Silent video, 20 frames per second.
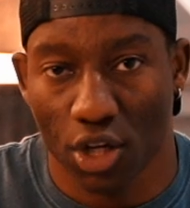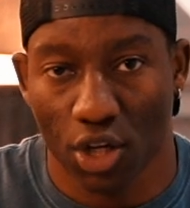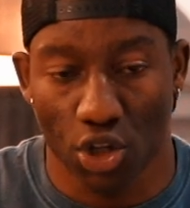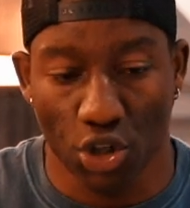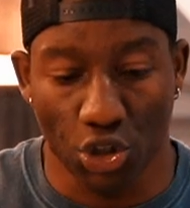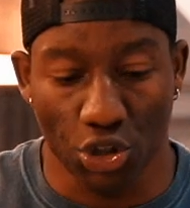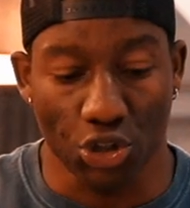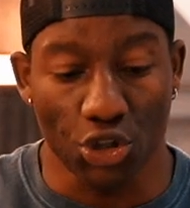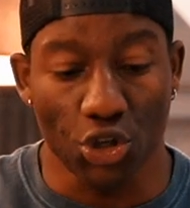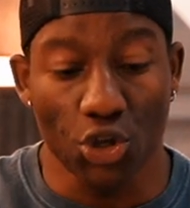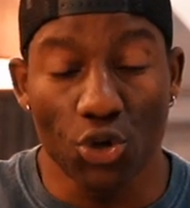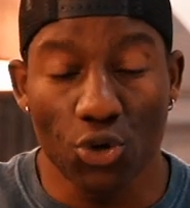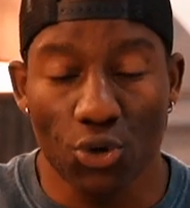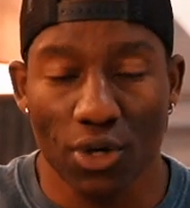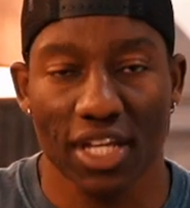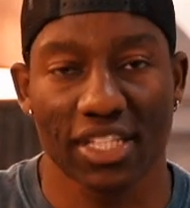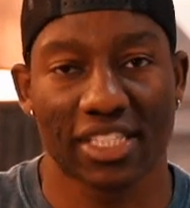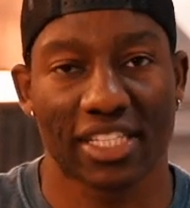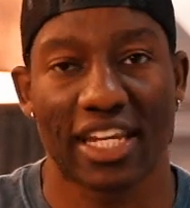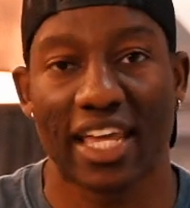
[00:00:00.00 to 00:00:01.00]
you
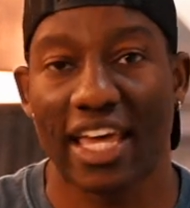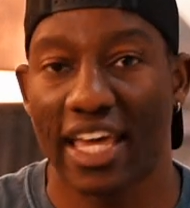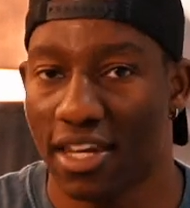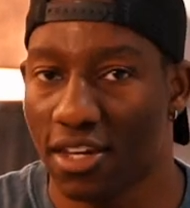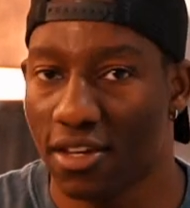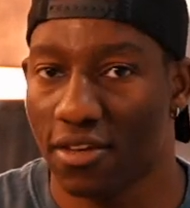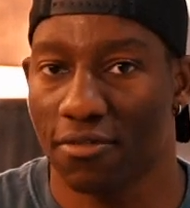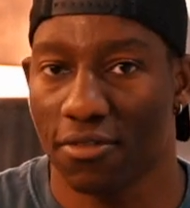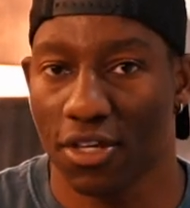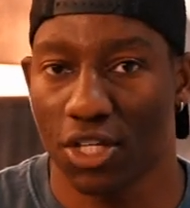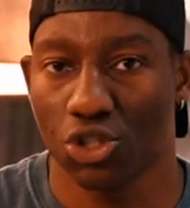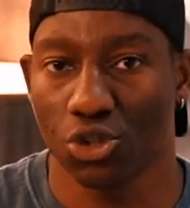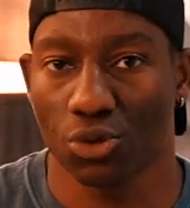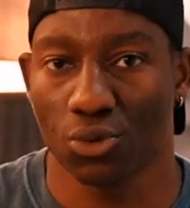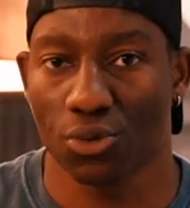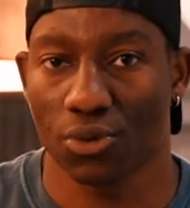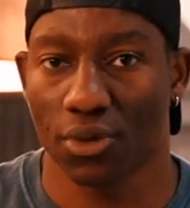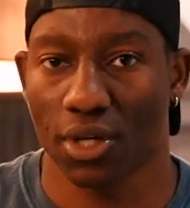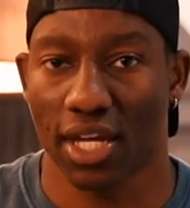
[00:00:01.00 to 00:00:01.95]
as an individual